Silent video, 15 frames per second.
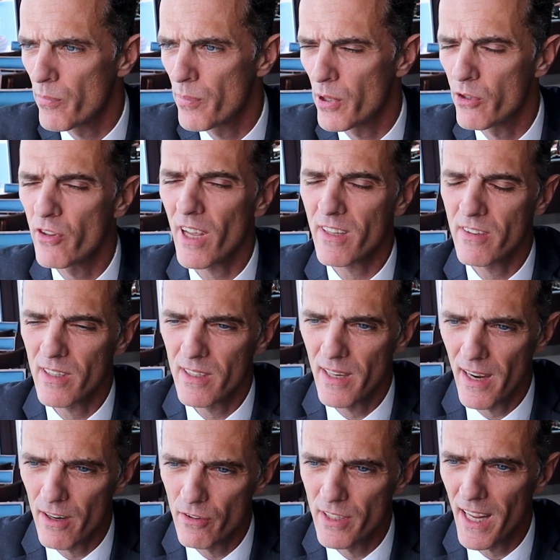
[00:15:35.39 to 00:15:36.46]
protecting
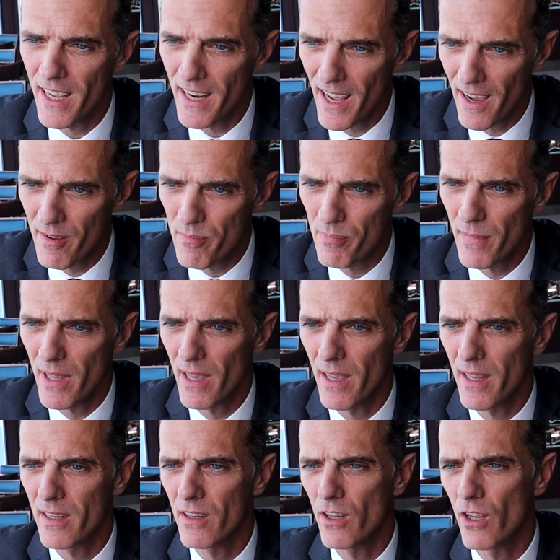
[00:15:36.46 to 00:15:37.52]
their data.
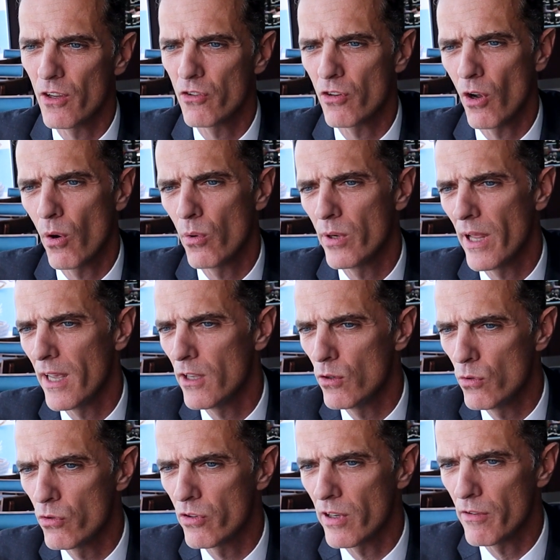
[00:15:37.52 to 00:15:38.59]
And so they
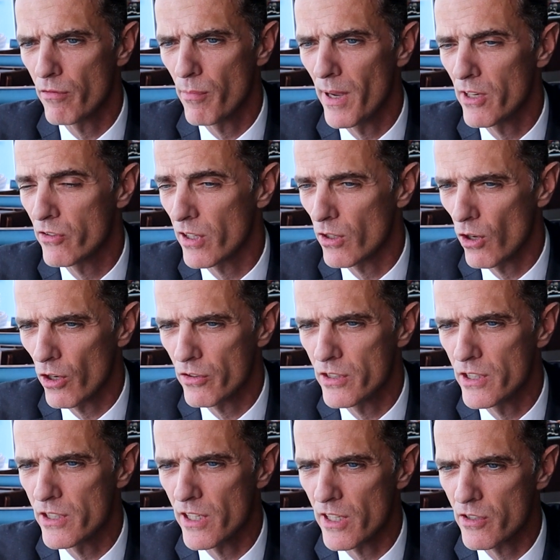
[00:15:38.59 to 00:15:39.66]
use information
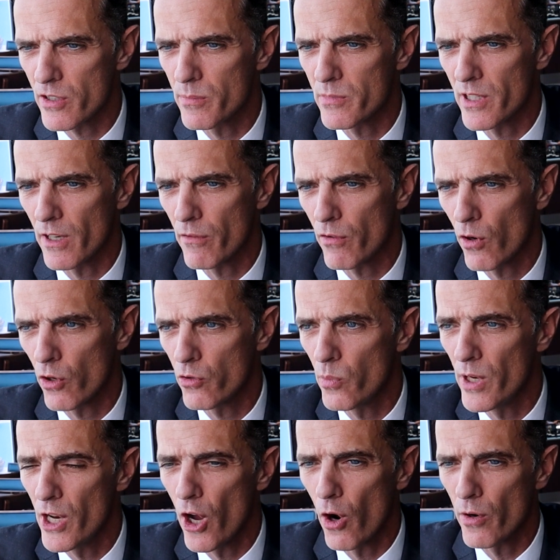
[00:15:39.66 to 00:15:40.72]
technology systems, and of course
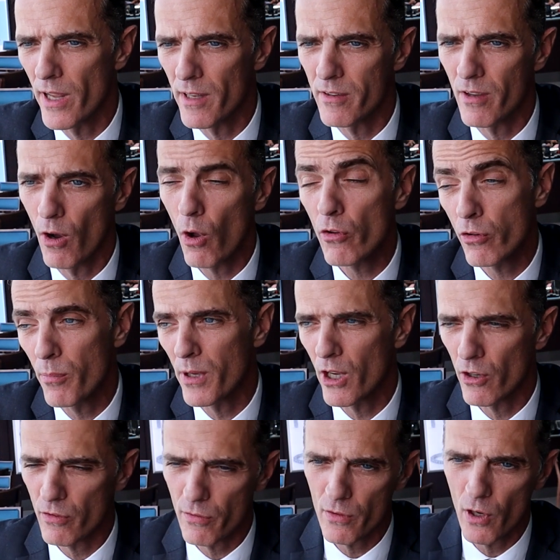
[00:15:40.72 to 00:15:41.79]
we know that also
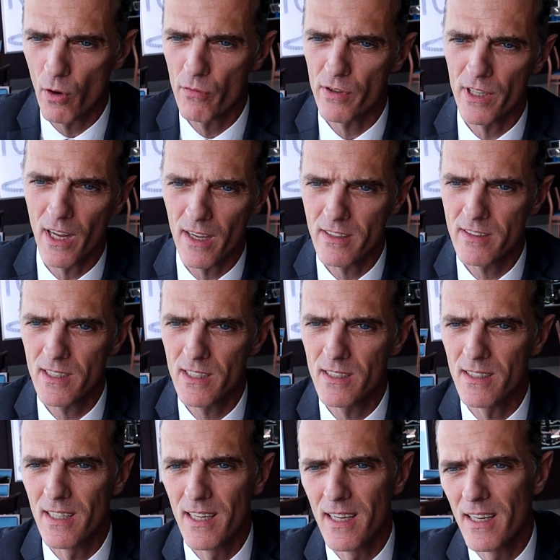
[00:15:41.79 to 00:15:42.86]
because of COVID-19